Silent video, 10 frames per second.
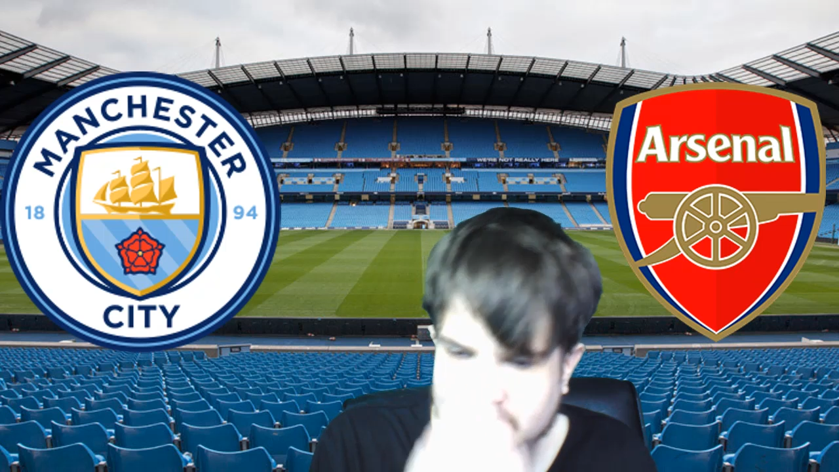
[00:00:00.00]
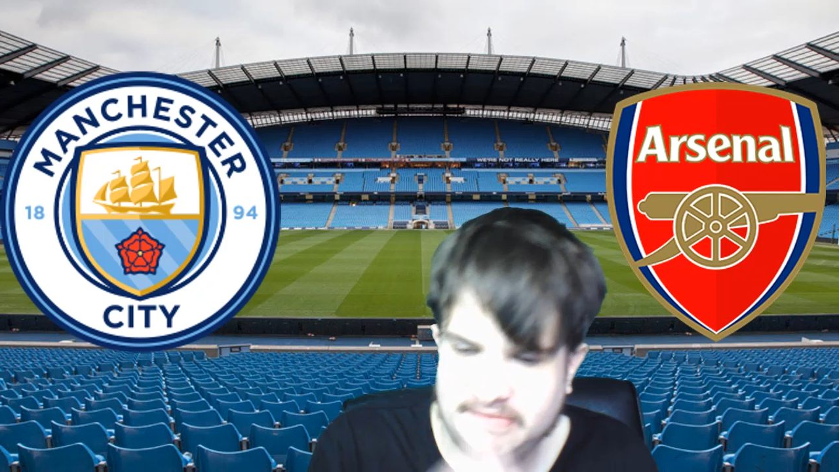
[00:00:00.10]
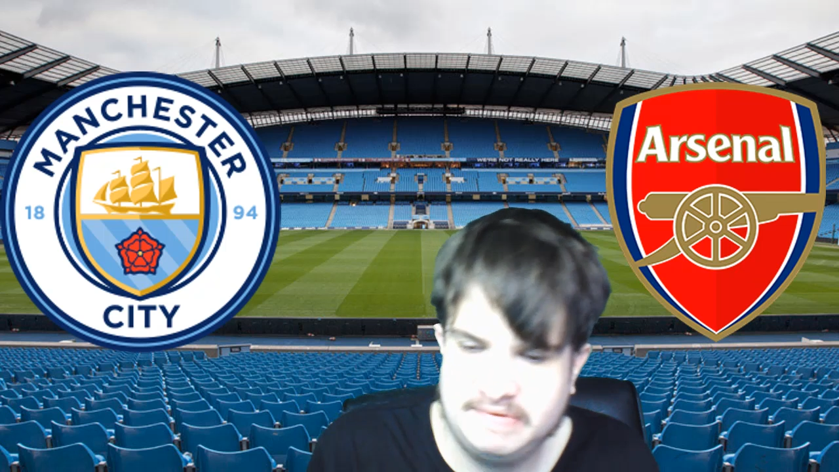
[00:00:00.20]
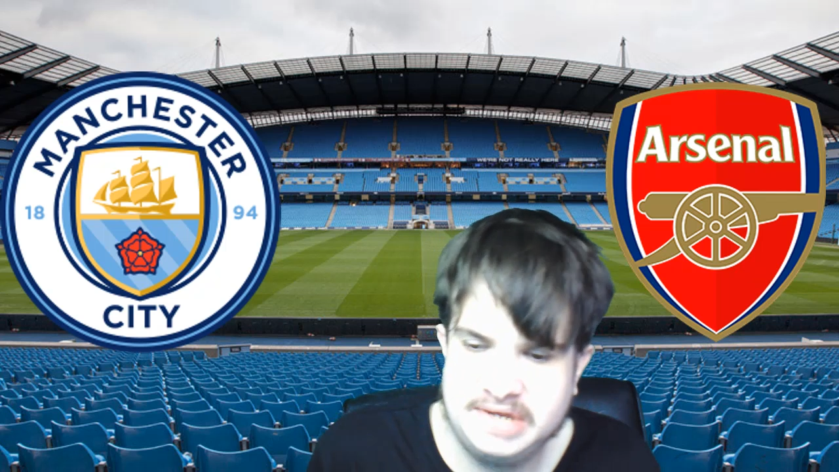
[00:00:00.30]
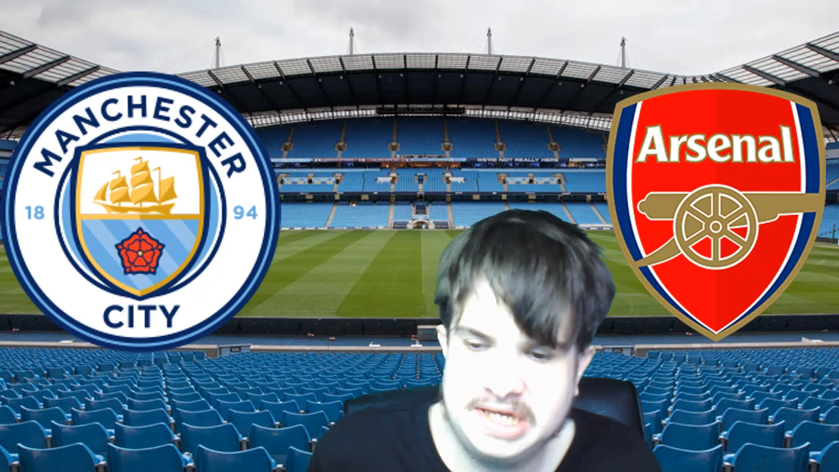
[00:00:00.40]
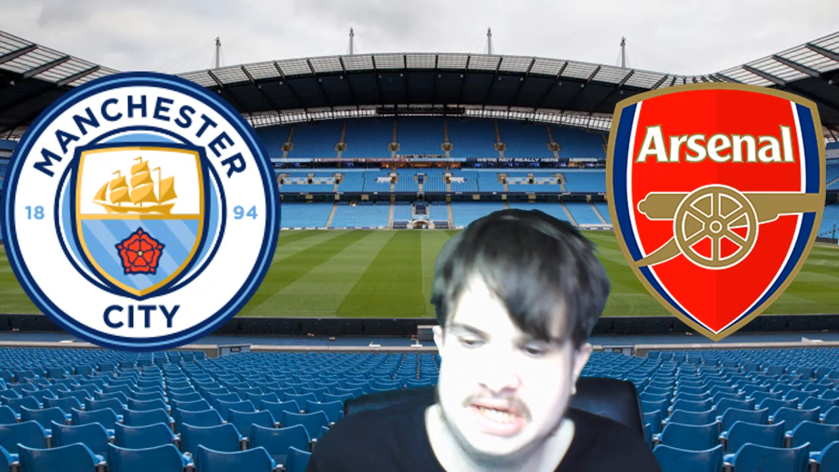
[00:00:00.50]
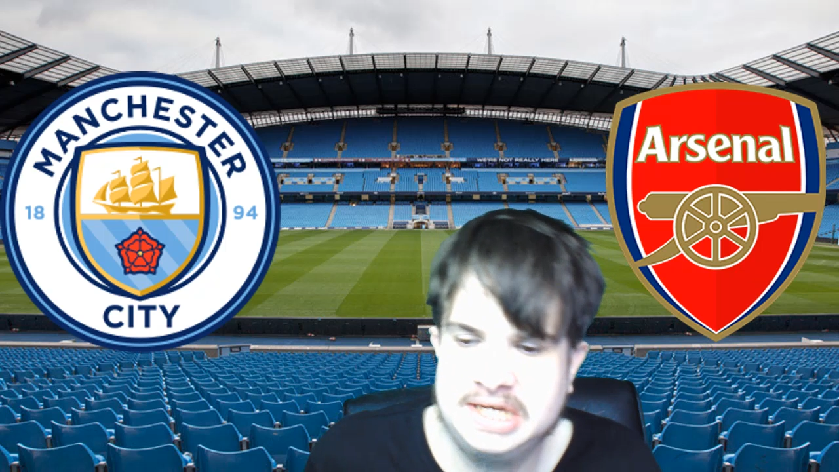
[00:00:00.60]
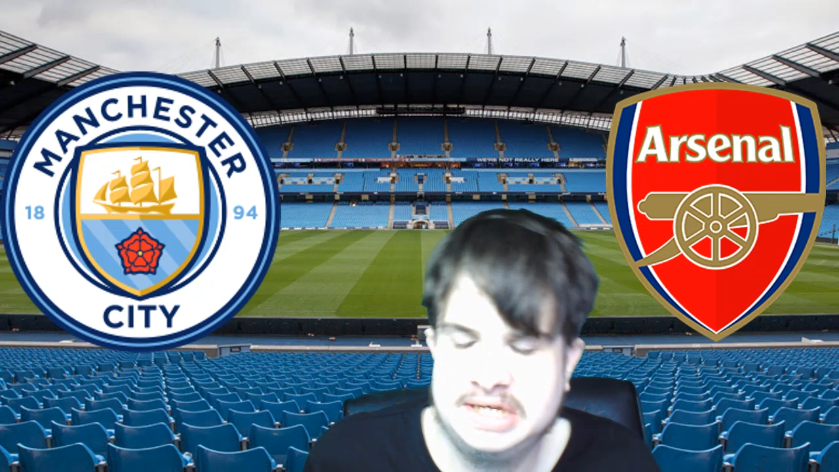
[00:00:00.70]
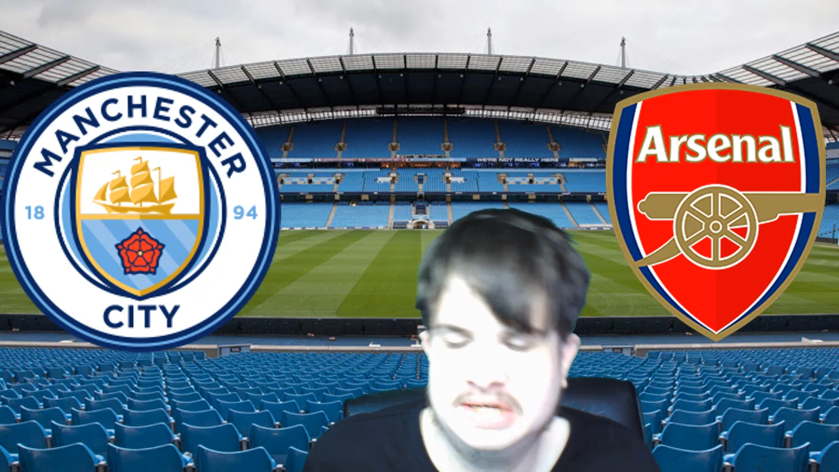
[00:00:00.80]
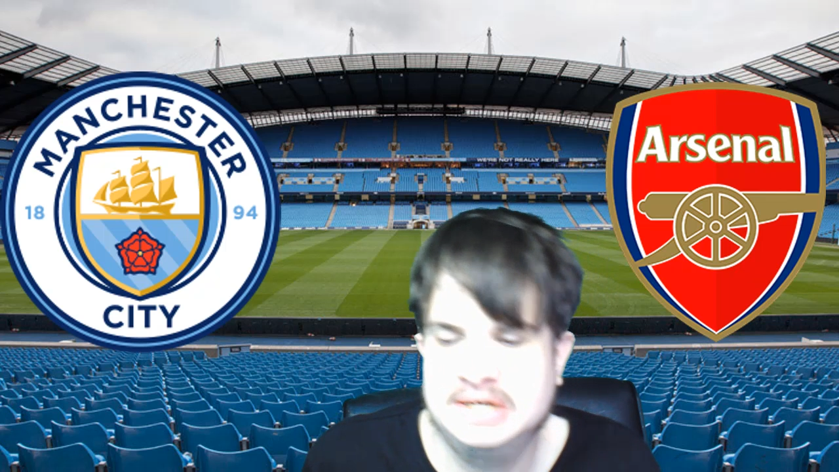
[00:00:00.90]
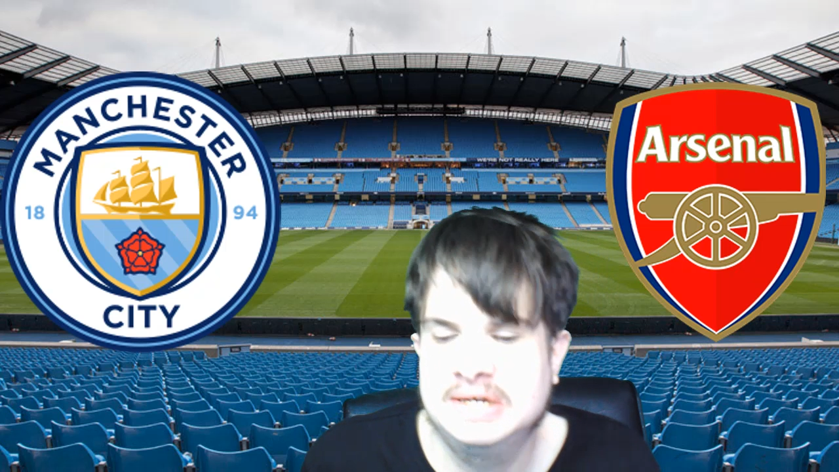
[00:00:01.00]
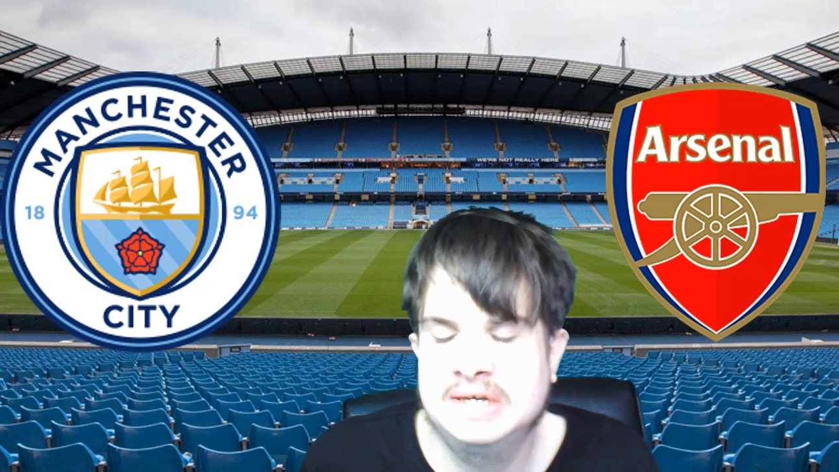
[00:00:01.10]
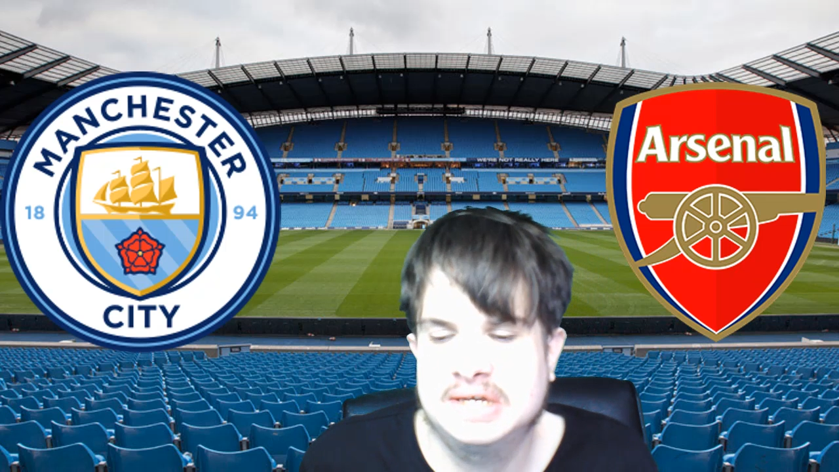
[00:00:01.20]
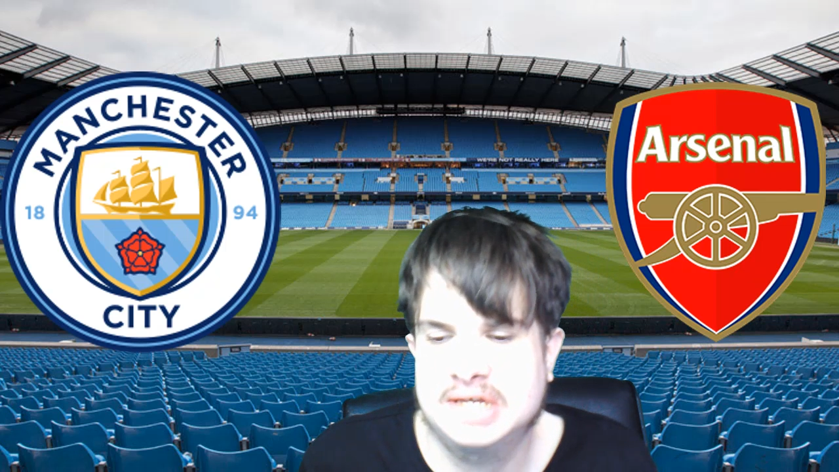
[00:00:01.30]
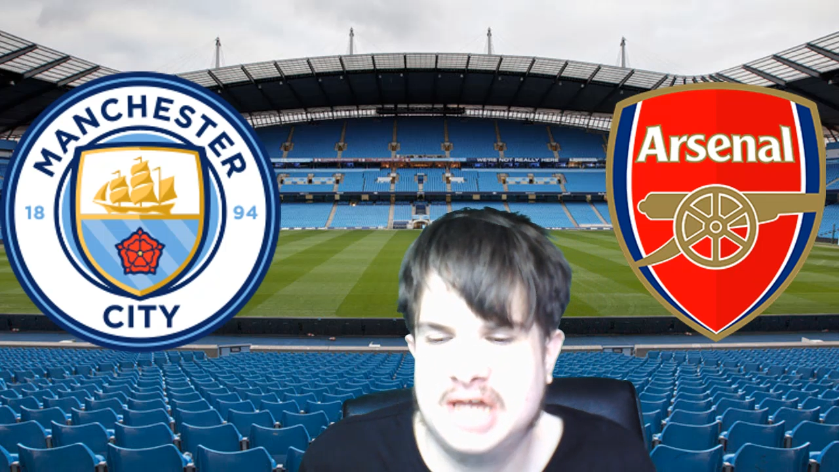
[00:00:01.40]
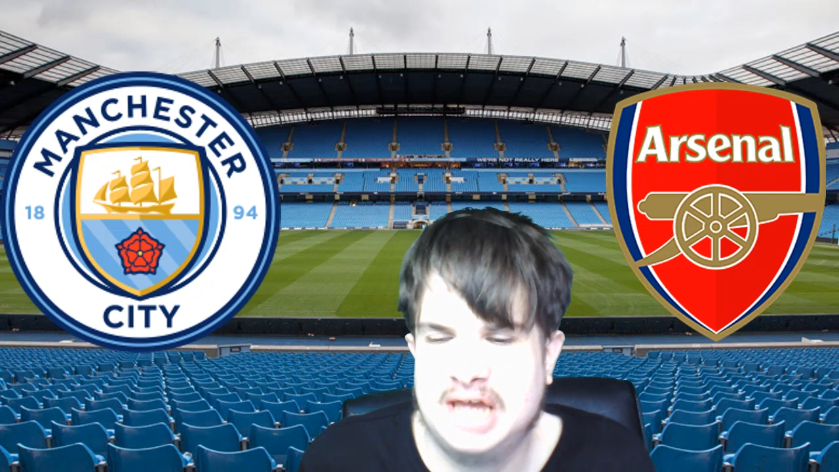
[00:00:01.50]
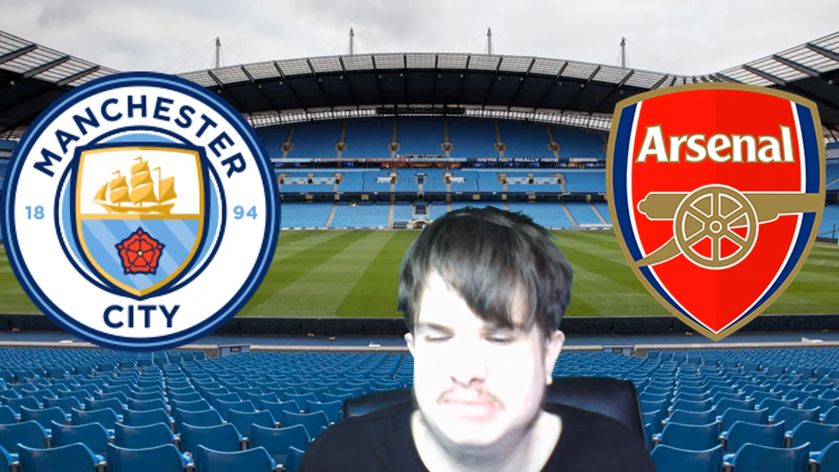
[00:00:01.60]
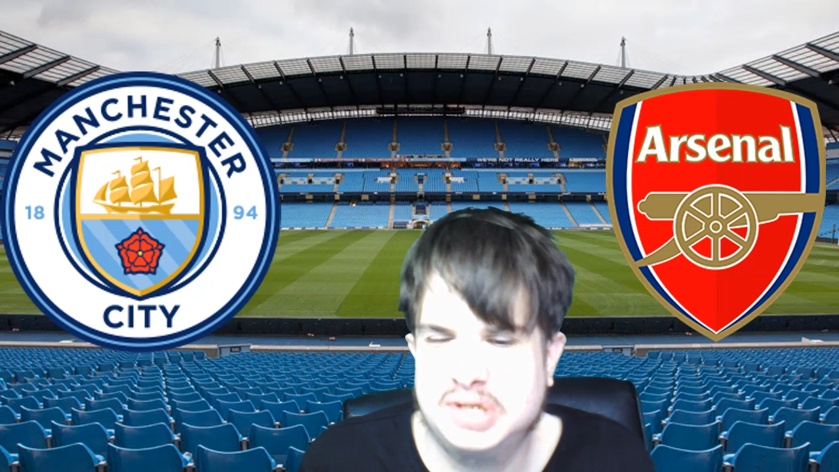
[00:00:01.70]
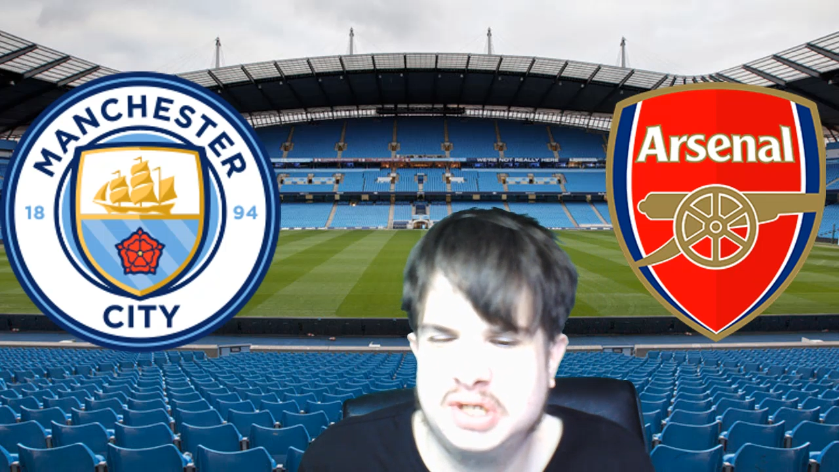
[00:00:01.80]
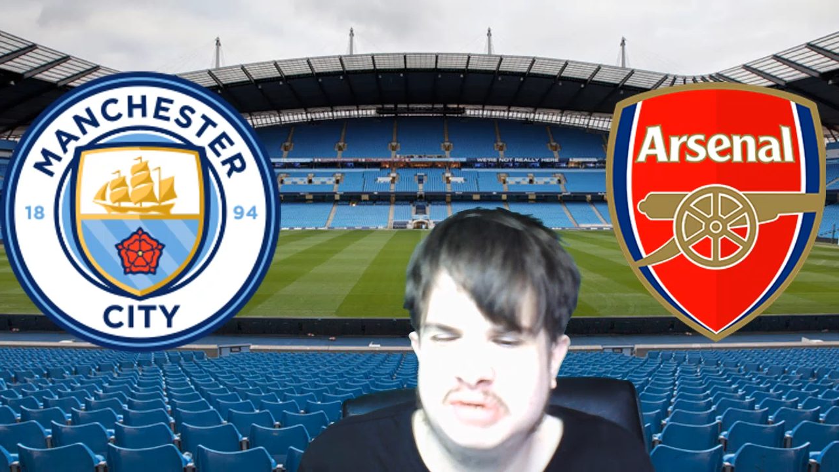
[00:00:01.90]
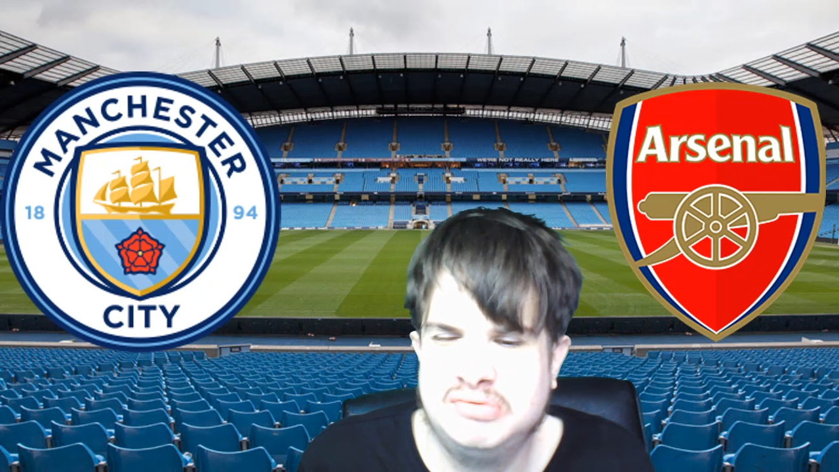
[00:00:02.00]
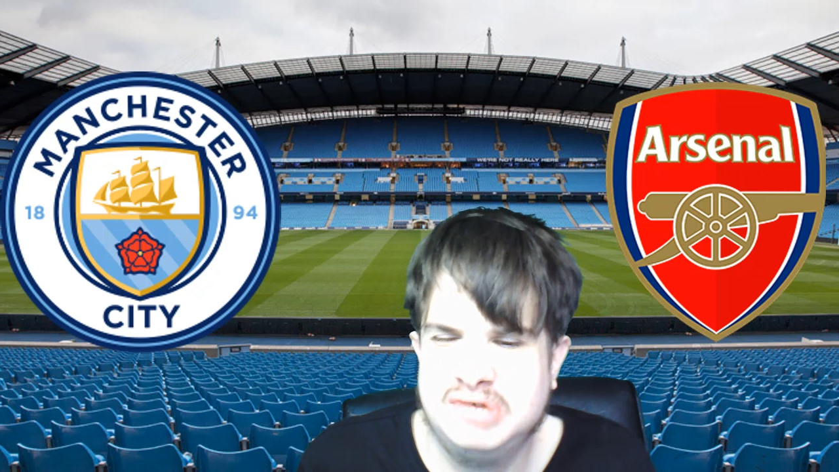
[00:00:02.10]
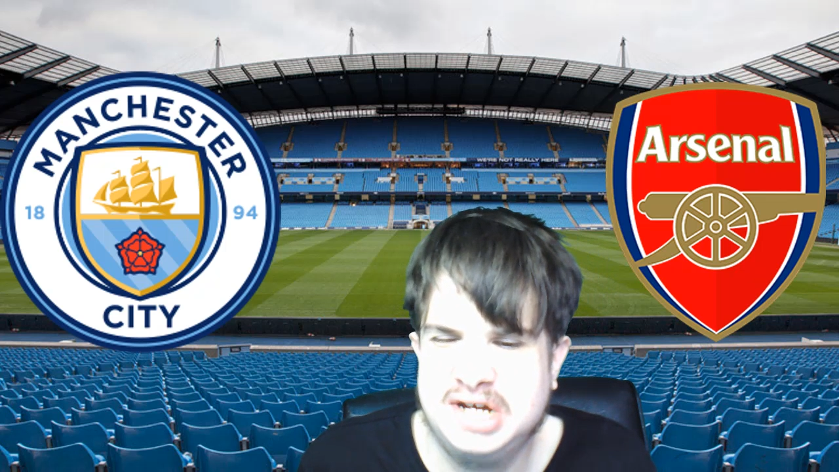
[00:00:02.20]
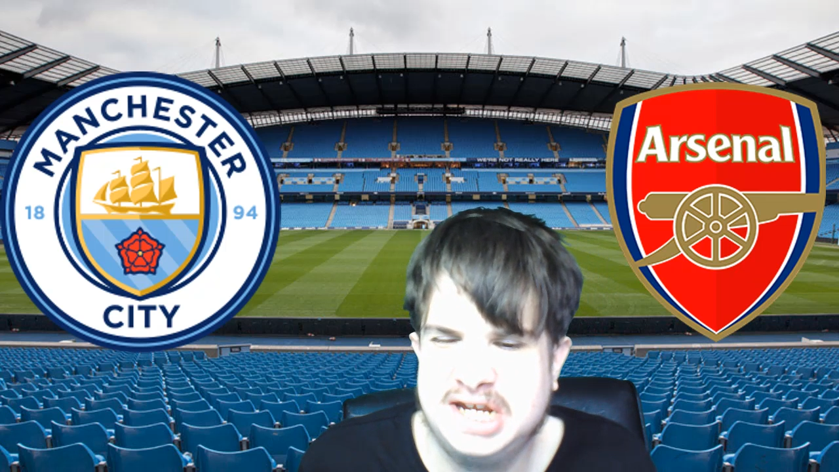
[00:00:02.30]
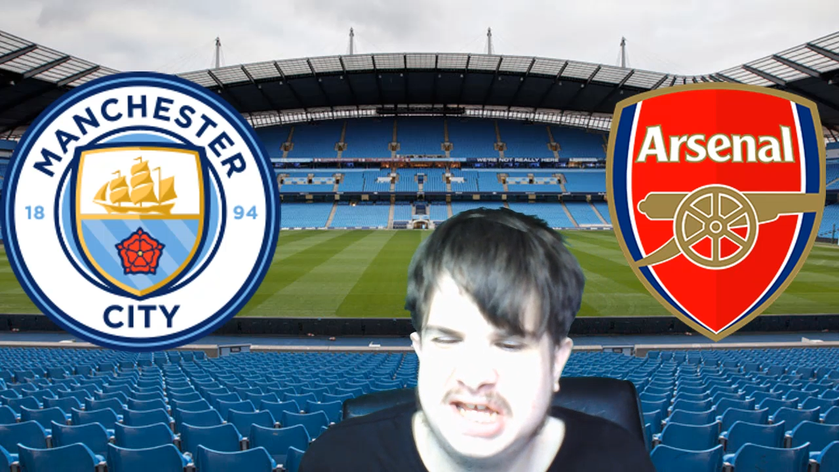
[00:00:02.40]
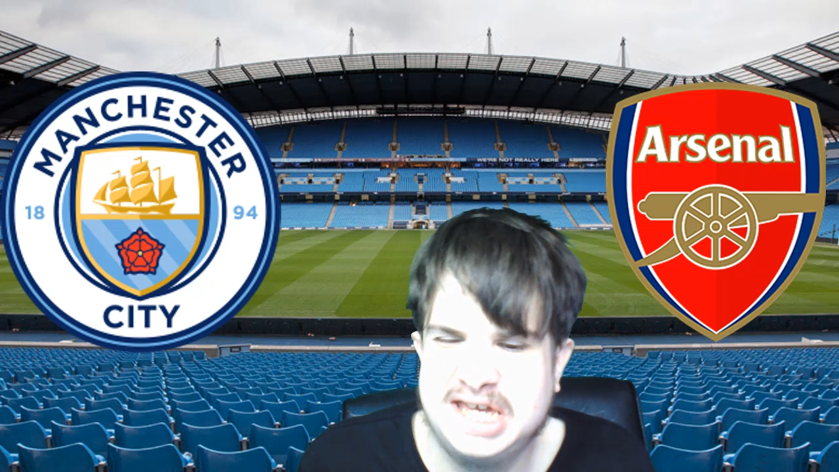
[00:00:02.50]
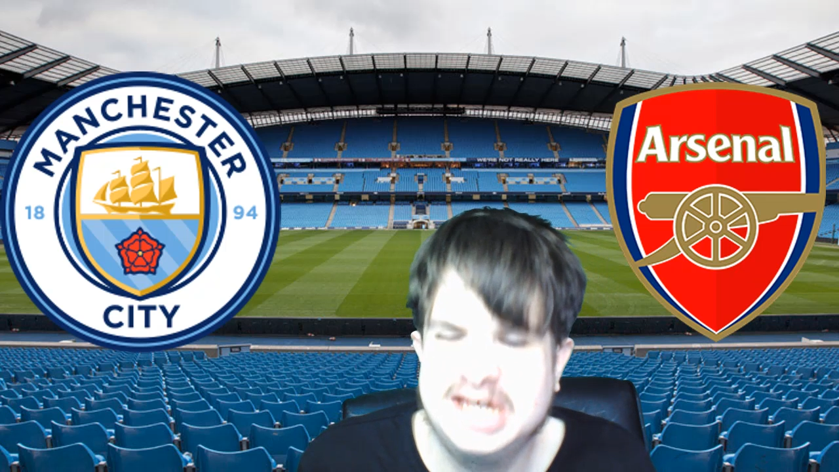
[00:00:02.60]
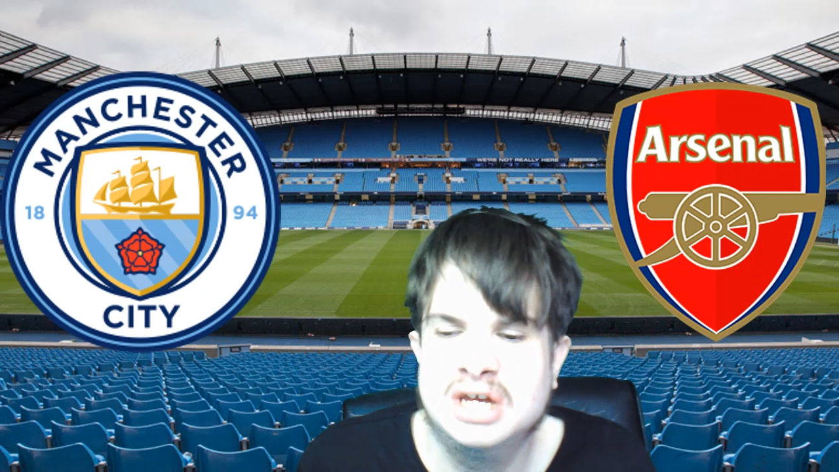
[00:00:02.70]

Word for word: for the game to really,